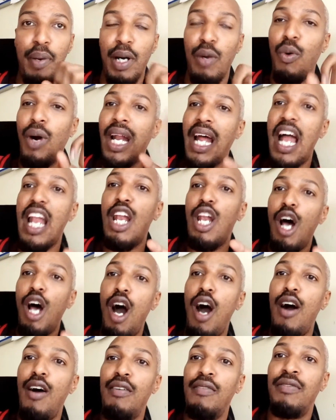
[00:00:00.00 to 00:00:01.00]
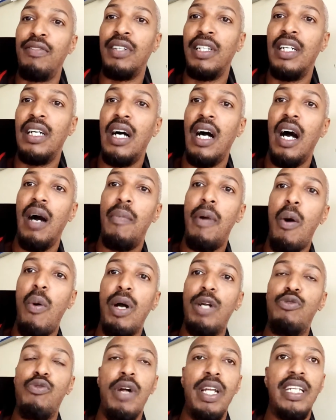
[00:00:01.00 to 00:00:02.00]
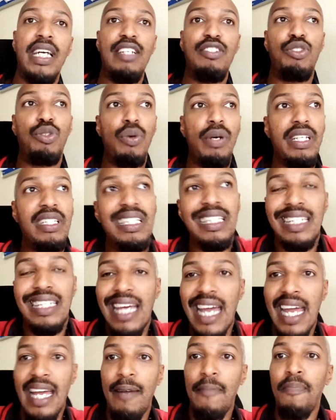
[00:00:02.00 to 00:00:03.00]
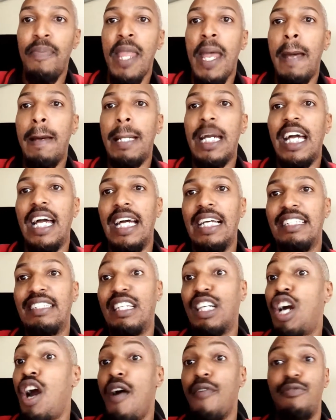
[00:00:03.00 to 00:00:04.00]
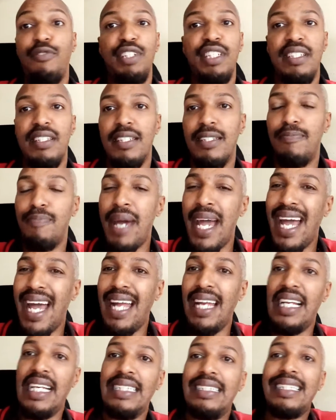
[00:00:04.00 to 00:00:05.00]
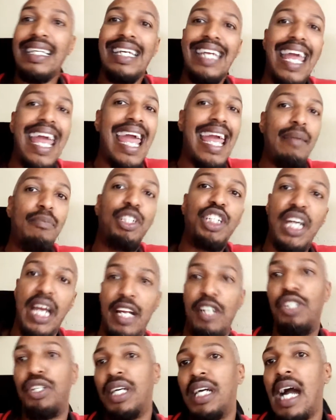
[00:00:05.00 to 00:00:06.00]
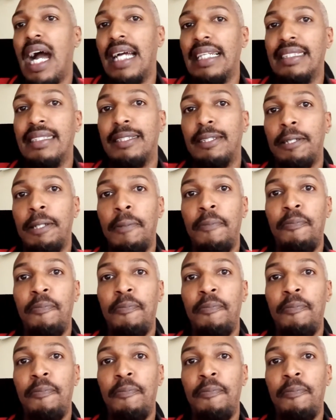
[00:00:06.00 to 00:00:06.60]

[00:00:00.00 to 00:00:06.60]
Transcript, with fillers: But what I love about what Rwanda is doing today is the conferences. Man, it's a game changer, guys.